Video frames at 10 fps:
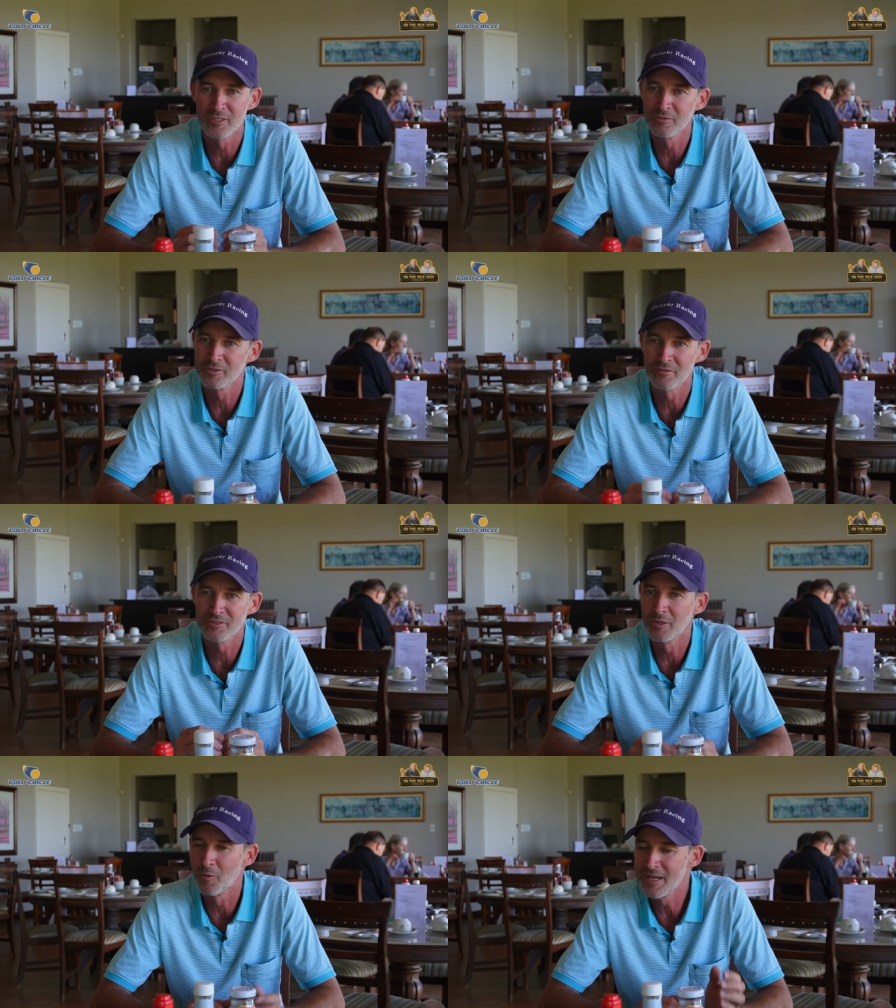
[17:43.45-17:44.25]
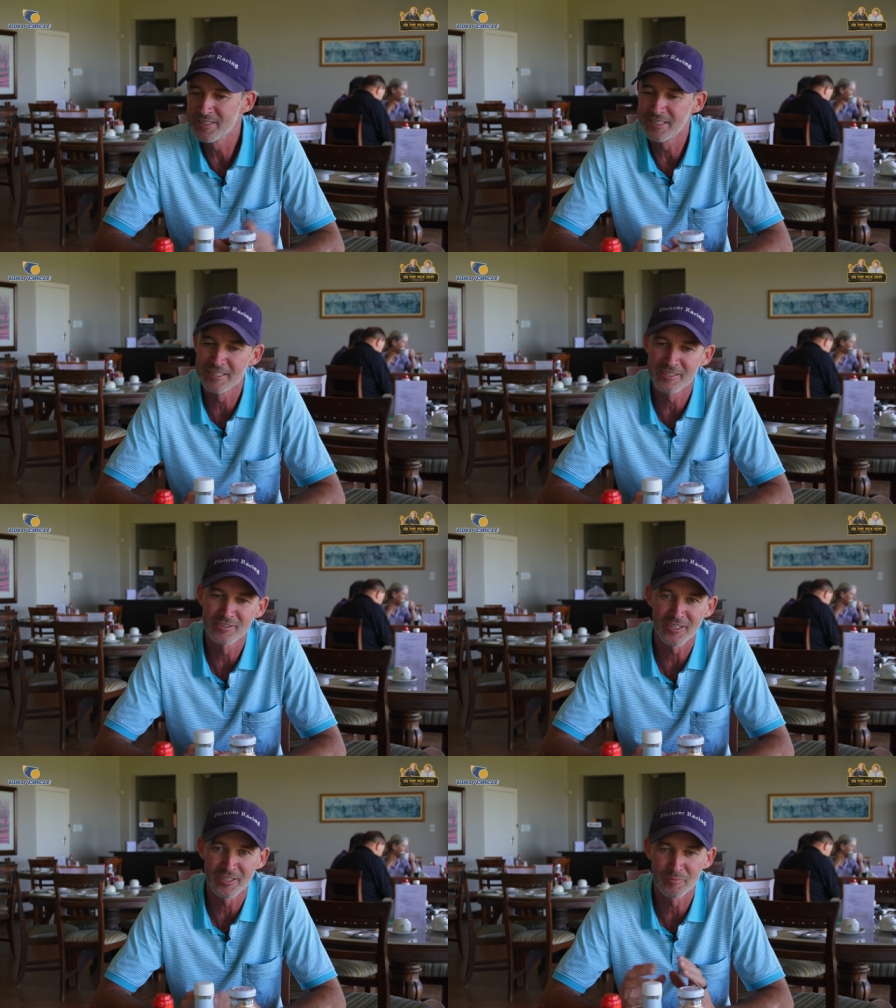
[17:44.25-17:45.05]
There was obviously a waiting
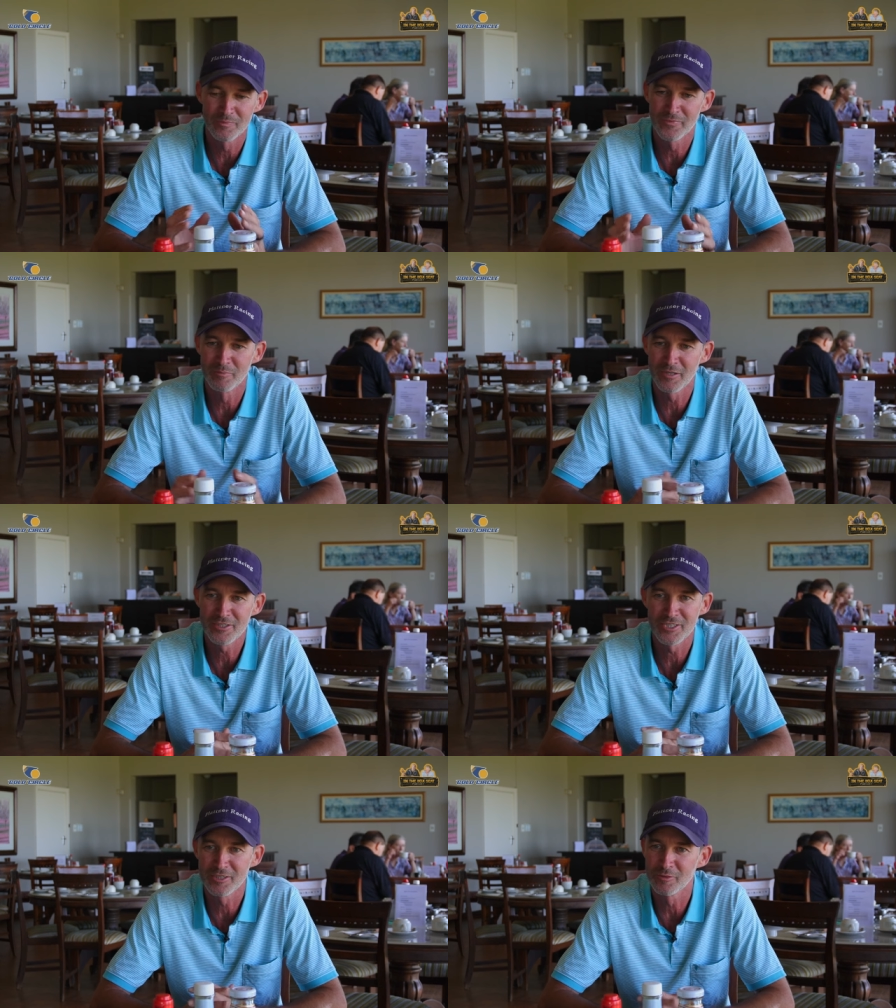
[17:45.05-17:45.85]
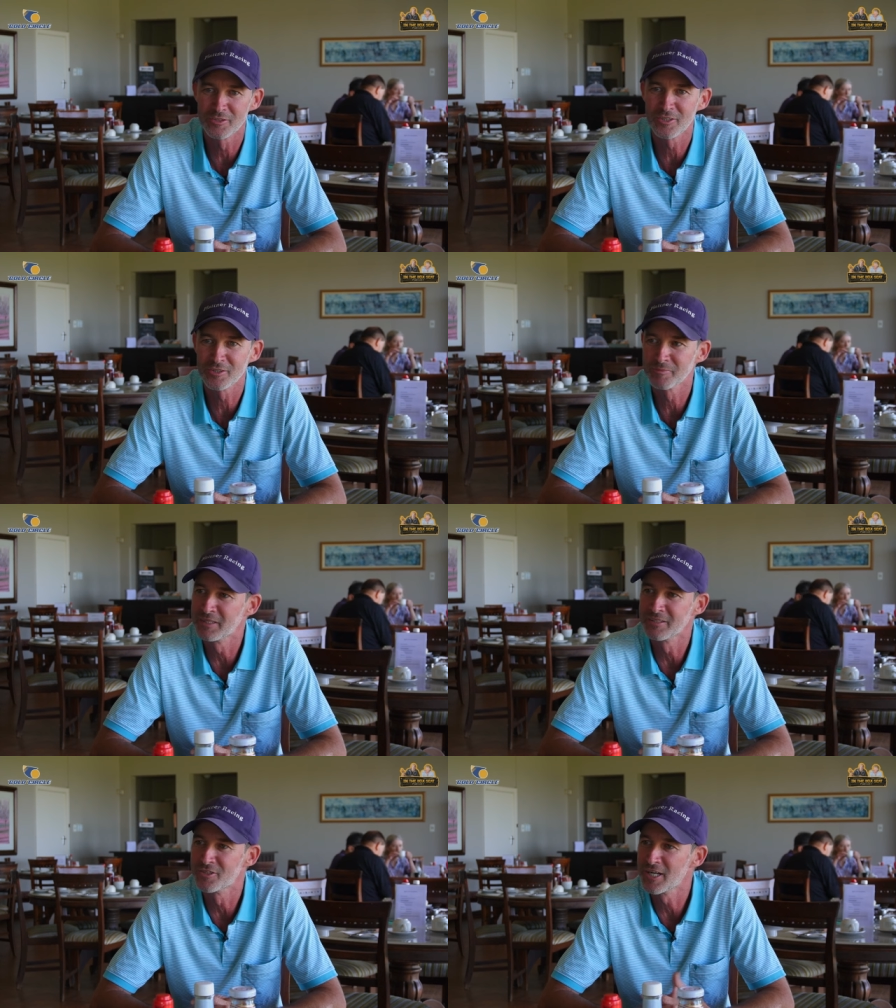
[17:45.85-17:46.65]
list, so the, the process was just
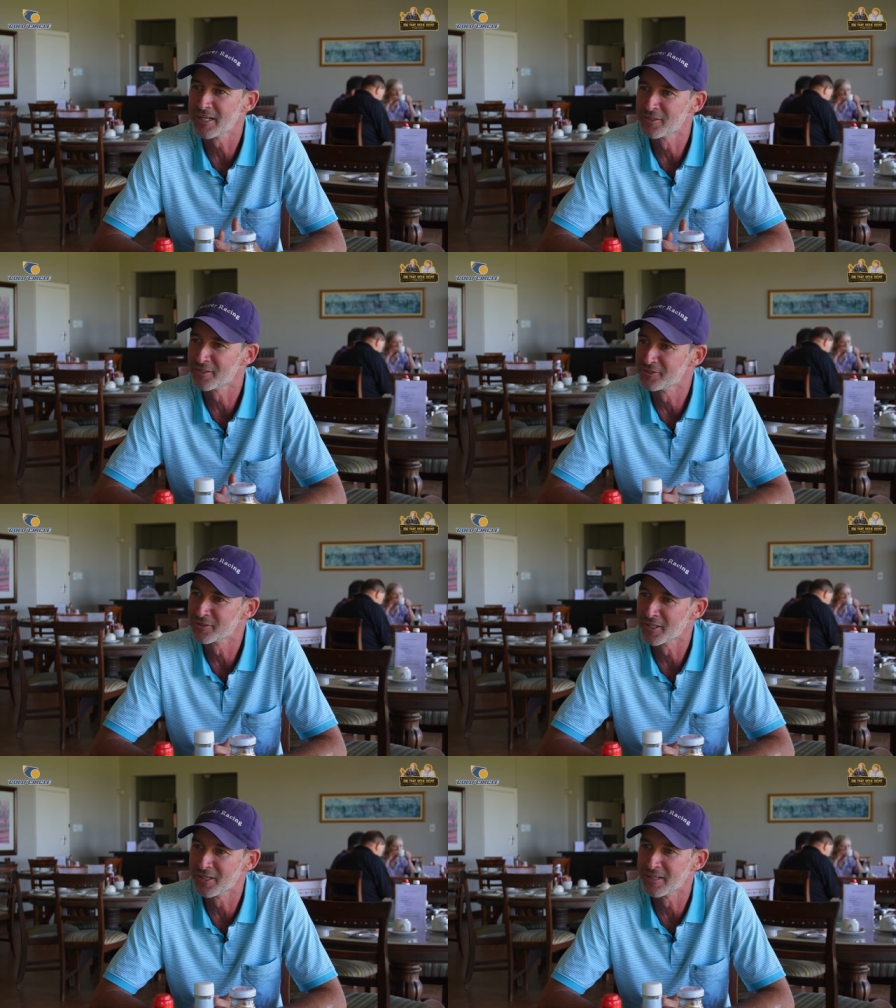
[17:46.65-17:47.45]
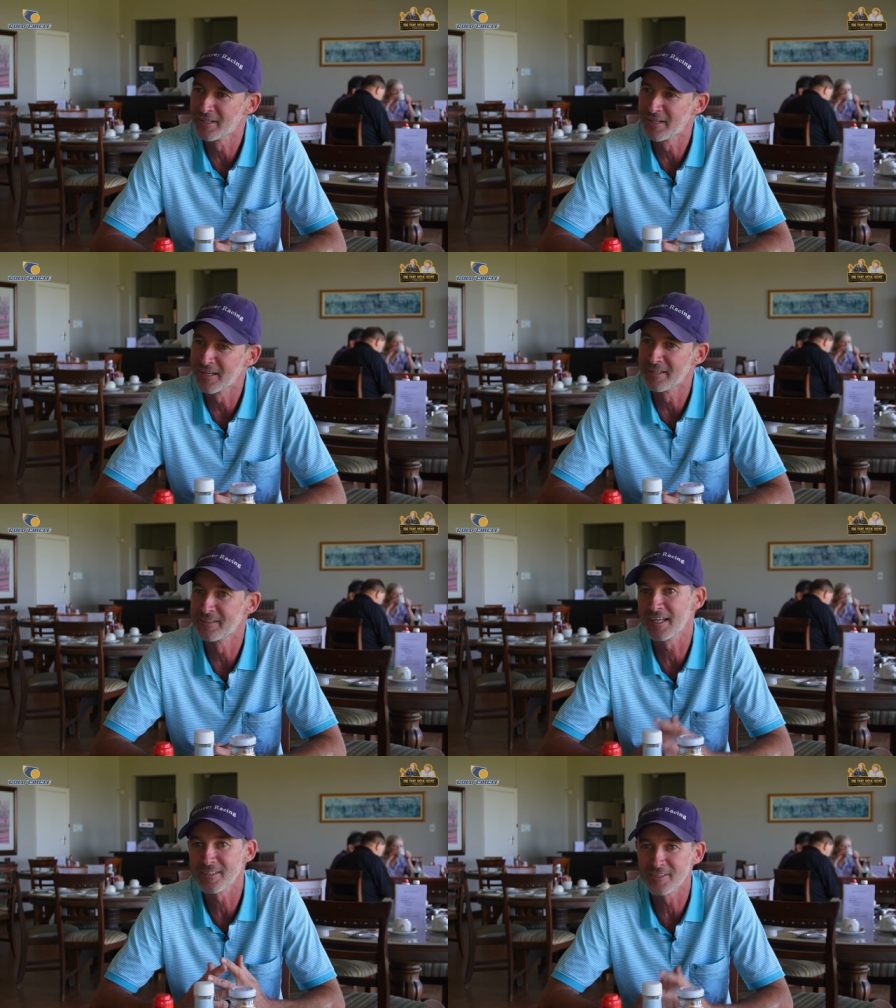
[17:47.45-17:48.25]
being dragged on. So and
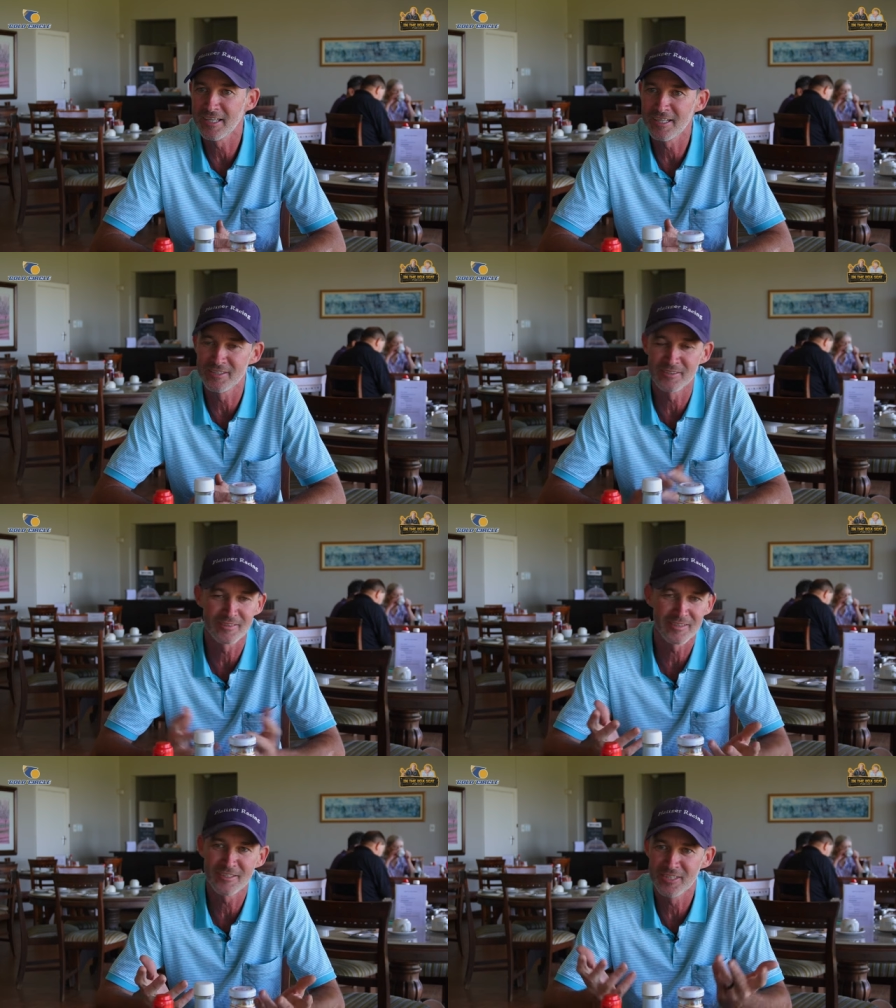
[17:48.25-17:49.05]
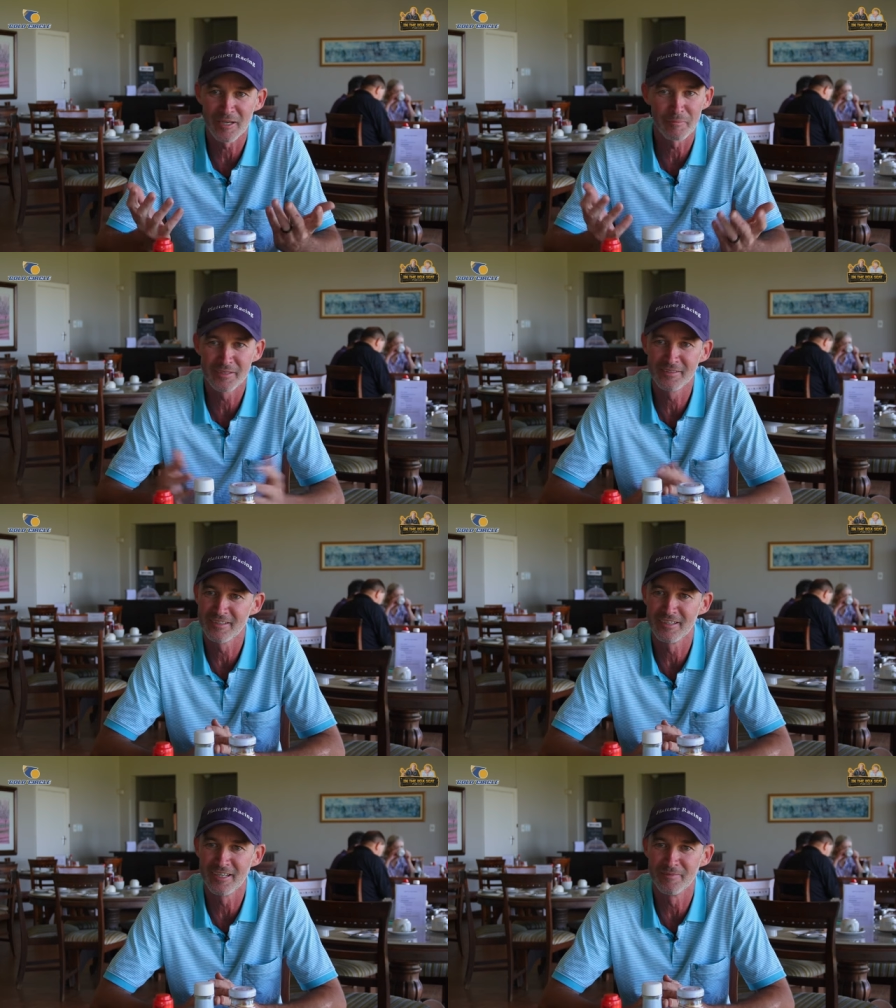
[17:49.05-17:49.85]
at that stage, things
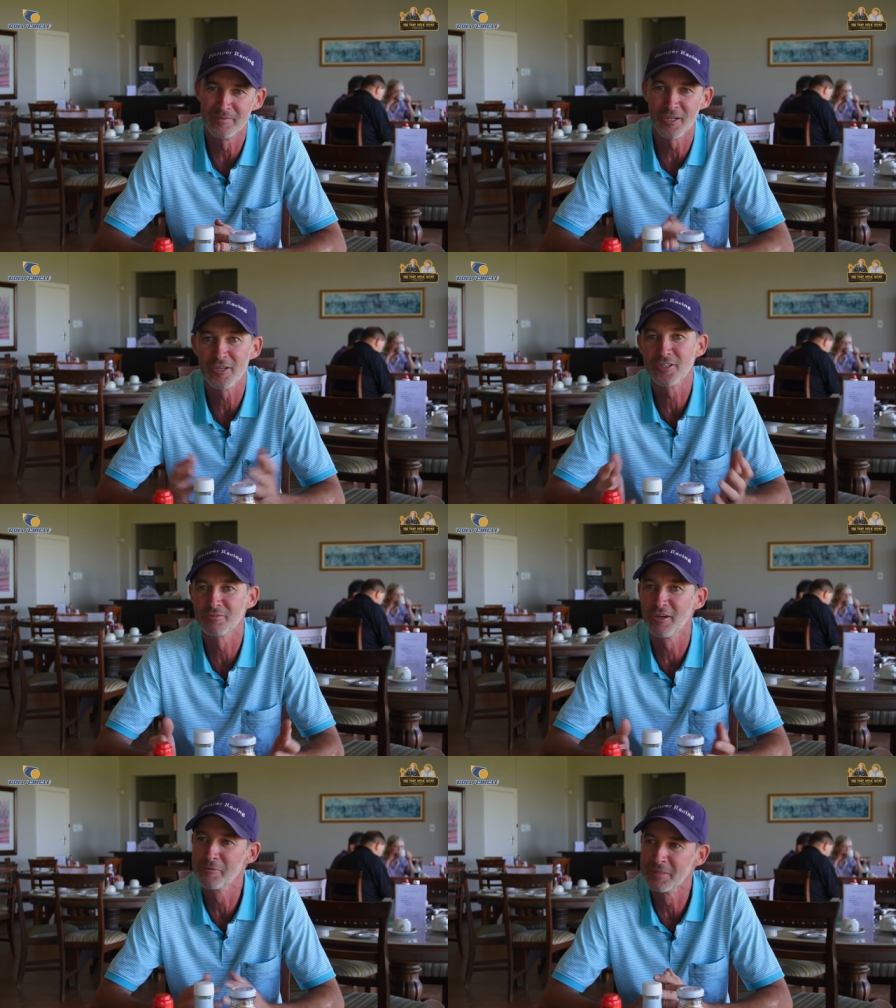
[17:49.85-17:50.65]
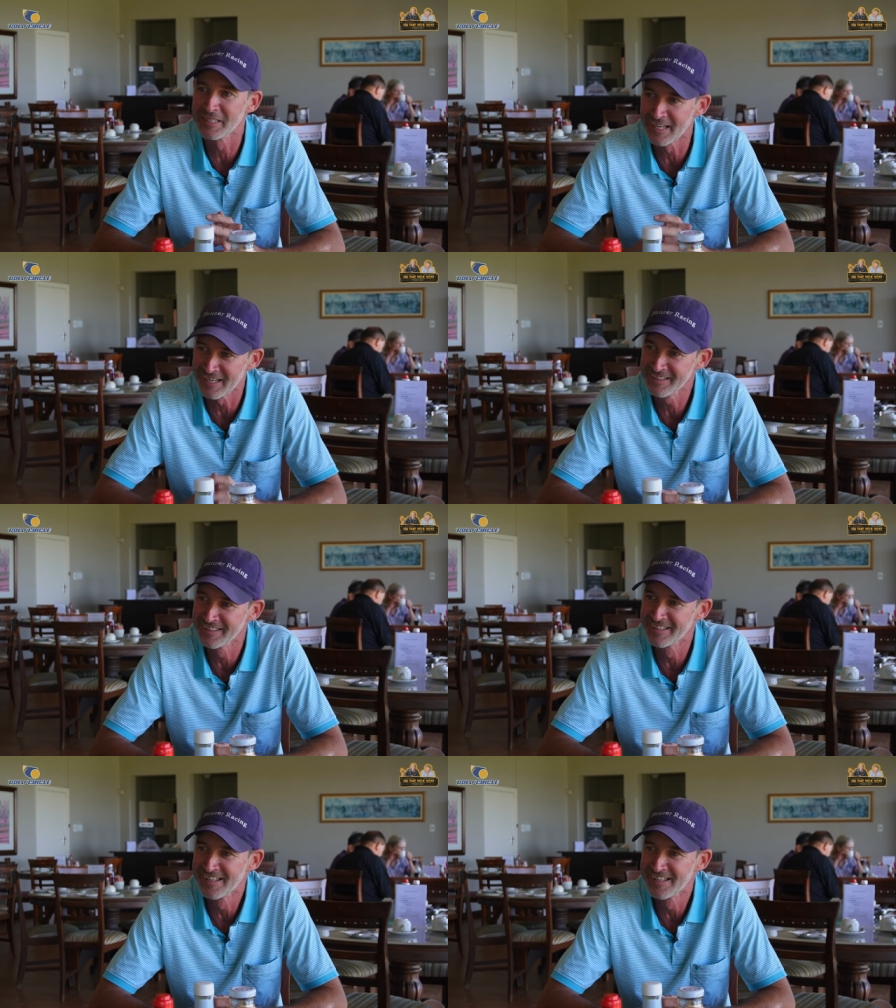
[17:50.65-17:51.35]
happen. Um, Yoga's phoned me again,